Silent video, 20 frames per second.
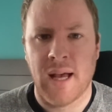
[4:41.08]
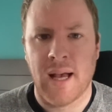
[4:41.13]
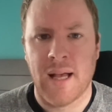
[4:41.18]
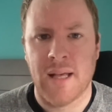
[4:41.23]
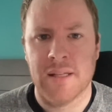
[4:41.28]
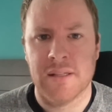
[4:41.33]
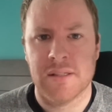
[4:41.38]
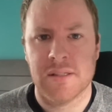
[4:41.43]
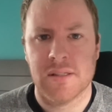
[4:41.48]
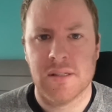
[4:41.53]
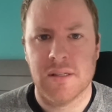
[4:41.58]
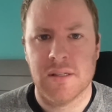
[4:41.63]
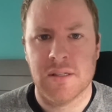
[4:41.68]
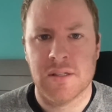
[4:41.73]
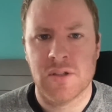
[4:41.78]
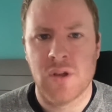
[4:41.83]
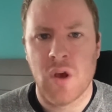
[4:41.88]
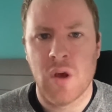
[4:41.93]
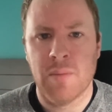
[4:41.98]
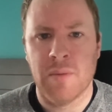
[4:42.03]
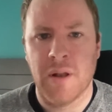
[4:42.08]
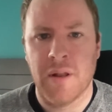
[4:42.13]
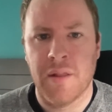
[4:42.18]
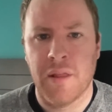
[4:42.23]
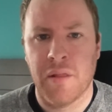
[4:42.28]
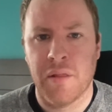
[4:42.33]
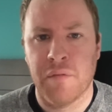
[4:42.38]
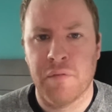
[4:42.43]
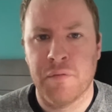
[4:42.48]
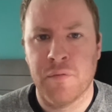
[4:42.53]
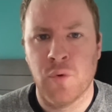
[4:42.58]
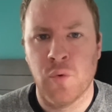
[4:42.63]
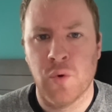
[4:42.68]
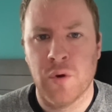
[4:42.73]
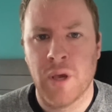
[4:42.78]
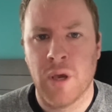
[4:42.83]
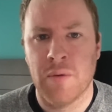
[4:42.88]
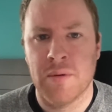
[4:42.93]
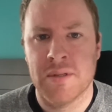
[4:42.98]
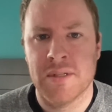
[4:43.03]
has determined that the full
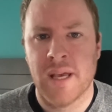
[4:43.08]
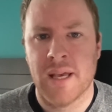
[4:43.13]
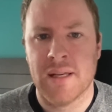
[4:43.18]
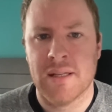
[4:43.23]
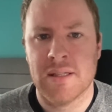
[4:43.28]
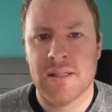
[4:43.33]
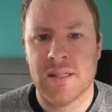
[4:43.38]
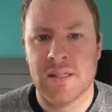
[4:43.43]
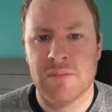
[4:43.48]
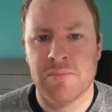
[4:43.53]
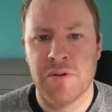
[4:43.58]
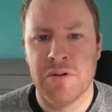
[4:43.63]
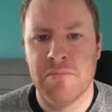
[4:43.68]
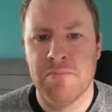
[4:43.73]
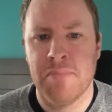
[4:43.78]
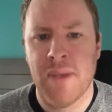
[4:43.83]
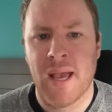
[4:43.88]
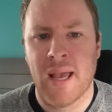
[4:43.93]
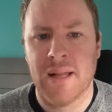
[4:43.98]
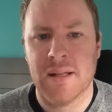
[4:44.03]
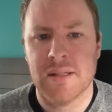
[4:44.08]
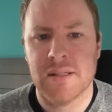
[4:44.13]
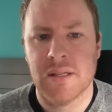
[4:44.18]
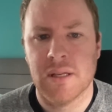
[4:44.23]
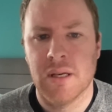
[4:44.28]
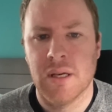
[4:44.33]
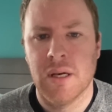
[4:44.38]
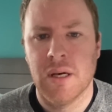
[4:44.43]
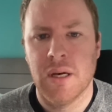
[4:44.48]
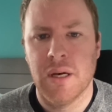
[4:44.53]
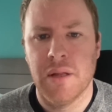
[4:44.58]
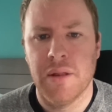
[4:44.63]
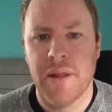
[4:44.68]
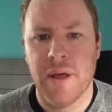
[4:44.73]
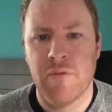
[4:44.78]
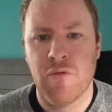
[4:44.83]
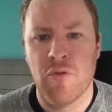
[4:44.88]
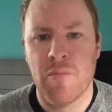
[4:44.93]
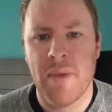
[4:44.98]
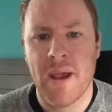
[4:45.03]
code test has been met,
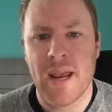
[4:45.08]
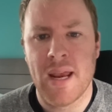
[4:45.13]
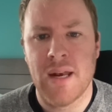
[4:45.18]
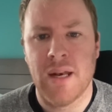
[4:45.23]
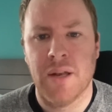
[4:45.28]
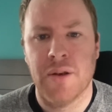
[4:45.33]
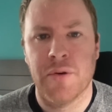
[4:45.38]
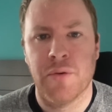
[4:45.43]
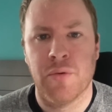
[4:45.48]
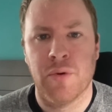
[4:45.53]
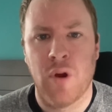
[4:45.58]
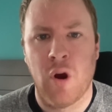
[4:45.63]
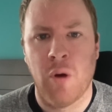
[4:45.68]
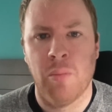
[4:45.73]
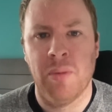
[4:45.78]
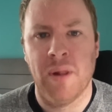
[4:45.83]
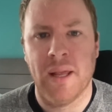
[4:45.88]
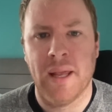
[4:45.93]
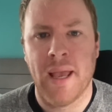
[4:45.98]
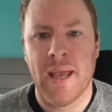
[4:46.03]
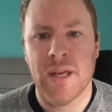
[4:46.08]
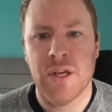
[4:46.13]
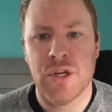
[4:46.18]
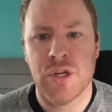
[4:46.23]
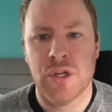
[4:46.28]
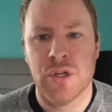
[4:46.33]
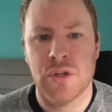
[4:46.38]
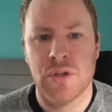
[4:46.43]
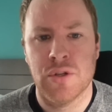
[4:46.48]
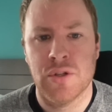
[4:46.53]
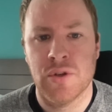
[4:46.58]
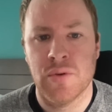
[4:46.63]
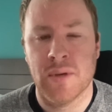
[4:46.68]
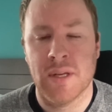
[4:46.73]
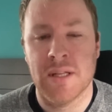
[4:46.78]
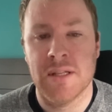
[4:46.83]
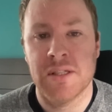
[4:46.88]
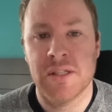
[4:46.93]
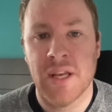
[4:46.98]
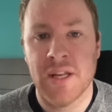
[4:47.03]
they remain under an obligation to
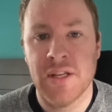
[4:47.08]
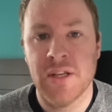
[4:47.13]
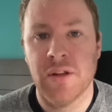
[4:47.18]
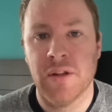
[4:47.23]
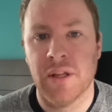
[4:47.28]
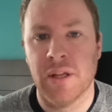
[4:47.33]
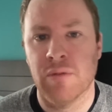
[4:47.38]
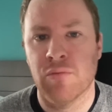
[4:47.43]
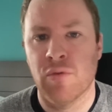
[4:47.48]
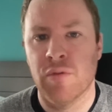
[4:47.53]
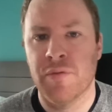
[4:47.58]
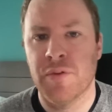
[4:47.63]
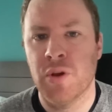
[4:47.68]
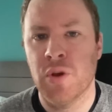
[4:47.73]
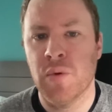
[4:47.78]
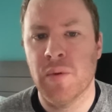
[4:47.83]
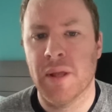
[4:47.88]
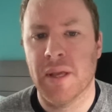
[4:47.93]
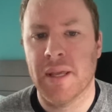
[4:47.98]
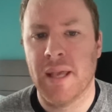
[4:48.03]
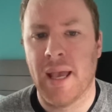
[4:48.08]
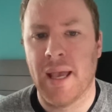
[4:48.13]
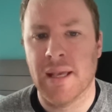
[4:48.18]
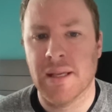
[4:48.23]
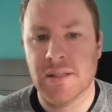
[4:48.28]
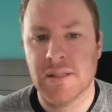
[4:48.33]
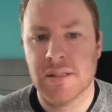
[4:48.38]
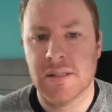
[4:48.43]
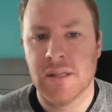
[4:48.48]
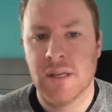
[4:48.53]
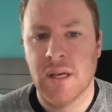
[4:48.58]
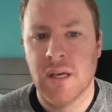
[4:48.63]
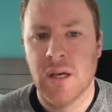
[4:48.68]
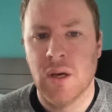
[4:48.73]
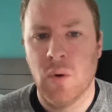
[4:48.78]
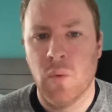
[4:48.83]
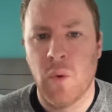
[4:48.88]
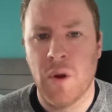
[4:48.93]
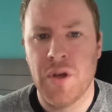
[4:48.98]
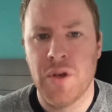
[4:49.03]
continually review the case
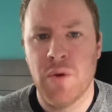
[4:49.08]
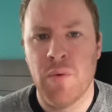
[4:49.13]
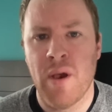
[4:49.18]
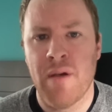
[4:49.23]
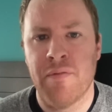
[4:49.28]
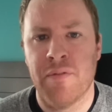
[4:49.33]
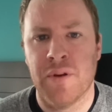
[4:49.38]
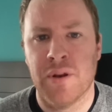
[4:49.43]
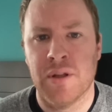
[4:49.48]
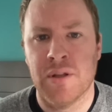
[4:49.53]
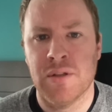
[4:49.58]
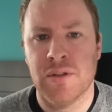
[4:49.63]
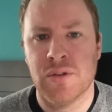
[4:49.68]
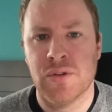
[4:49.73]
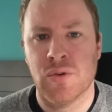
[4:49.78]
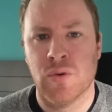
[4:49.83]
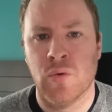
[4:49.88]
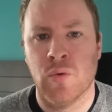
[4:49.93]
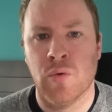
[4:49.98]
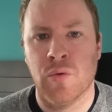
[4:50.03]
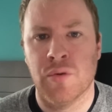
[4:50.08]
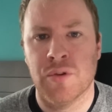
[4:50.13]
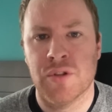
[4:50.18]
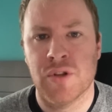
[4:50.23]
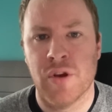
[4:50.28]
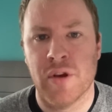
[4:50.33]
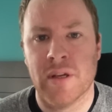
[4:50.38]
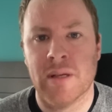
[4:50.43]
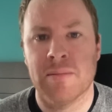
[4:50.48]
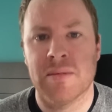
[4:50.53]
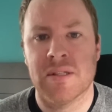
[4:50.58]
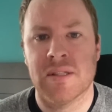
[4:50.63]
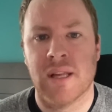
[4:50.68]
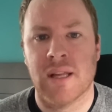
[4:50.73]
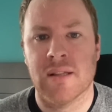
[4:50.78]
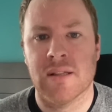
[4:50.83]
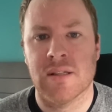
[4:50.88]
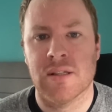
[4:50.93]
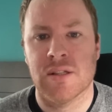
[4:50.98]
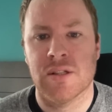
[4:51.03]
when new evidence or
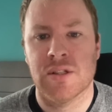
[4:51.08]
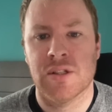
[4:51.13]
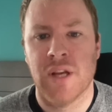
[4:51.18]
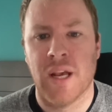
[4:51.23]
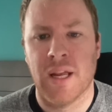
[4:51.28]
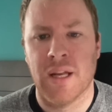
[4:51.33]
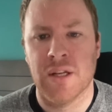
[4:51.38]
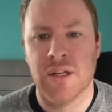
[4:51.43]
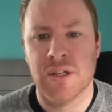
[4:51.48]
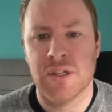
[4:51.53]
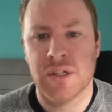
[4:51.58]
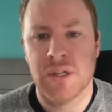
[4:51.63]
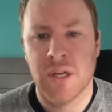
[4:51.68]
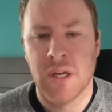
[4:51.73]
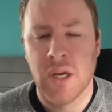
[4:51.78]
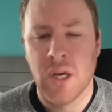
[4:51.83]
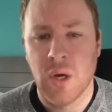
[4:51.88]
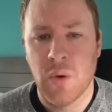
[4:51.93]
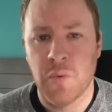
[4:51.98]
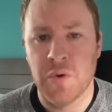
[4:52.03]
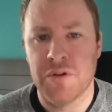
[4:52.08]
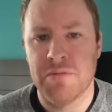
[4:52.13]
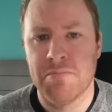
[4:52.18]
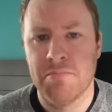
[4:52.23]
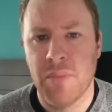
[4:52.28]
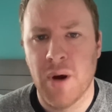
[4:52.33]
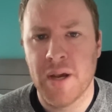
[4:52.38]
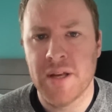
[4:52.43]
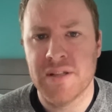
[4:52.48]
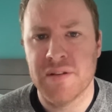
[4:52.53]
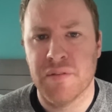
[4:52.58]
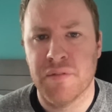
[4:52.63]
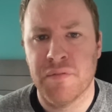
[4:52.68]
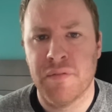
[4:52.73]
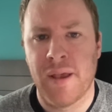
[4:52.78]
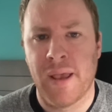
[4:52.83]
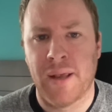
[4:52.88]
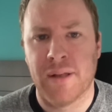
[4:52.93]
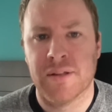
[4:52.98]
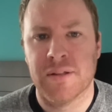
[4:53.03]
circumstances change which might
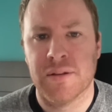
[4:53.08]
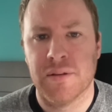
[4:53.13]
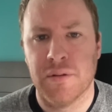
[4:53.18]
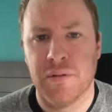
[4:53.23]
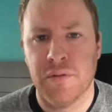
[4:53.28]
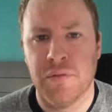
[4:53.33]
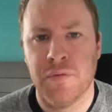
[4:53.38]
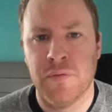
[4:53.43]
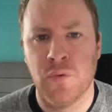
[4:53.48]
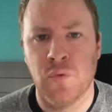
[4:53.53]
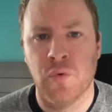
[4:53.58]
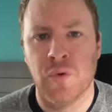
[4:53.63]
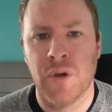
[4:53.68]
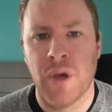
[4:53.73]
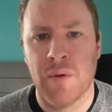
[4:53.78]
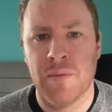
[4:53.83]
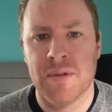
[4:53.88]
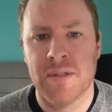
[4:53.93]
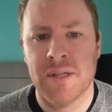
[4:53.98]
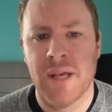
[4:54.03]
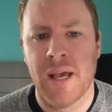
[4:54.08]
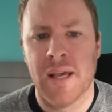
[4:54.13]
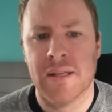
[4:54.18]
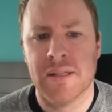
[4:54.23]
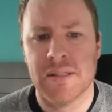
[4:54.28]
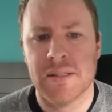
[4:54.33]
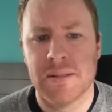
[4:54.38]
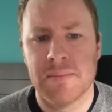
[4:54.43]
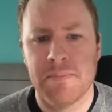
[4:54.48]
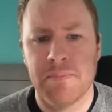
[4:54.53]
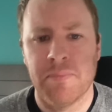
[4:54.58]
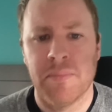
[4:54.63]
affect the full code test.